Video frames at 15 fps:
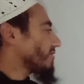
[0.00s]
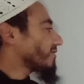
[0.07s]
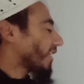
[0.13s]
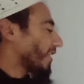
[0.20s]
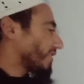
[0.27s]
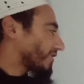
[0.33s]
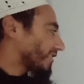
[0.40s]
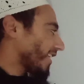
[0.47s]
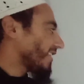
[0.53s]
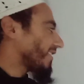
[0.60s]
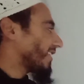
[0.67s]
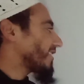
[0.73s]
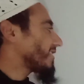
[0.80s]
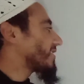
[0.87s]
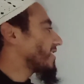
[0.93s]
you can
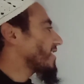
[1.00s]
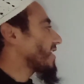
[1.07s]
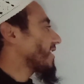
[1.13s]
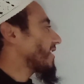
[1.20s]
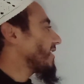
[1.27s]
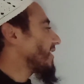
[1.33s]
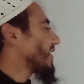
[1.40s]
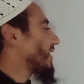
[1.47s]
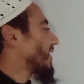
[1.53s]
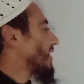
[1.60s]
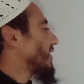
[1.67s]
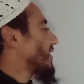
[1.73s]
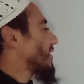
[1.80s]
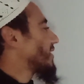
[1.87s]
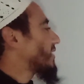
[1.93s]
say that
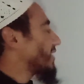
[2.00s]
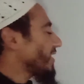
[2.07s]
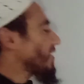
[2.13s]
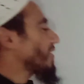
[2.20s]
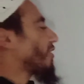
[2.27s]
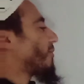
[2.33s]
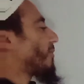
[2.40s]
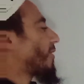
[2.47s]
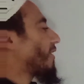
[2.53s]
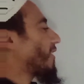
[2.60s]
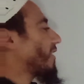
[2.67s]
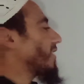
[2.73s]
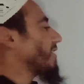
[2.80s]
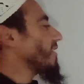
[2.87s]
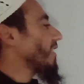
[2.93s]
D, C
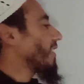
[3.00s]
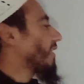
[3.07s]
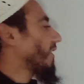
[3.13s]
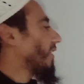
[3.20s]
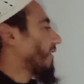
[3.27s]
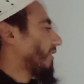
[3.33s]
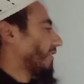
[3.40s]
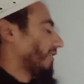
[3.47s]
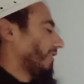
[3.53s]
command